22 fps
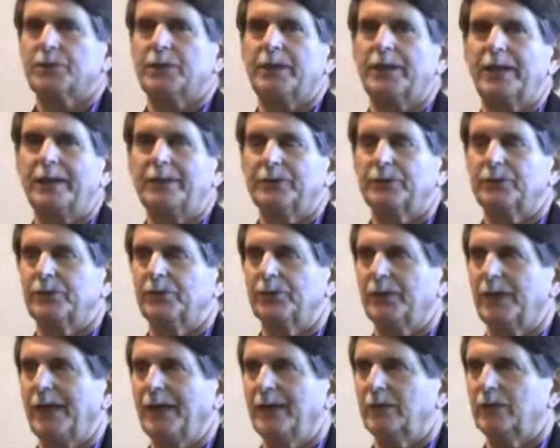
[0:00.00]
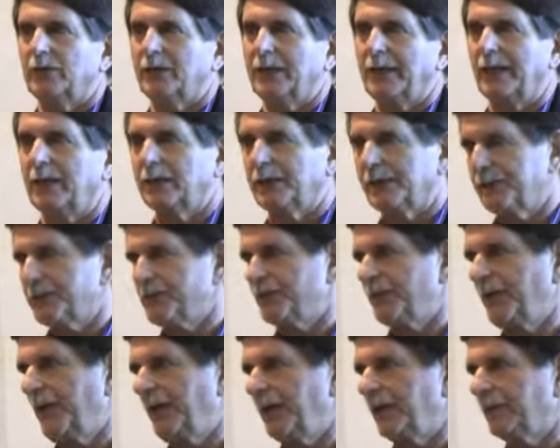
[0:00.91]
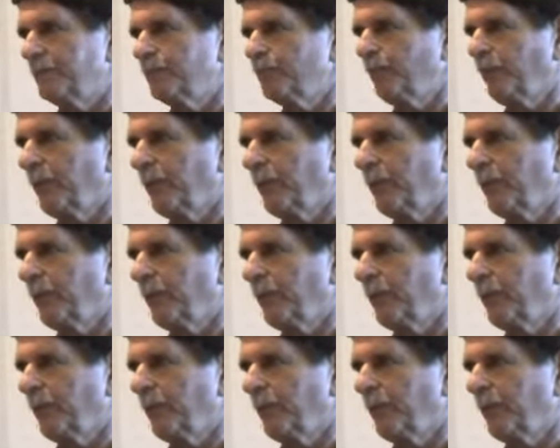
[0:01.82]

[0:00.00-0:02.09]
is connected to the anal canal gets tight.